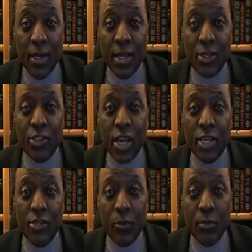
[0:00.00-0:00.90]
In
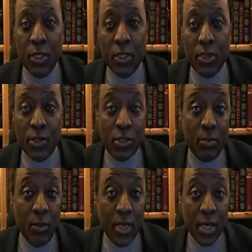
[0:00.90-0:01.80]
exchange for political
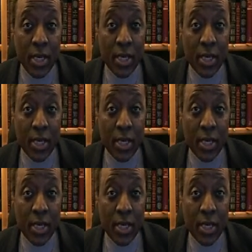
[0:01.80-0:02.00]
support,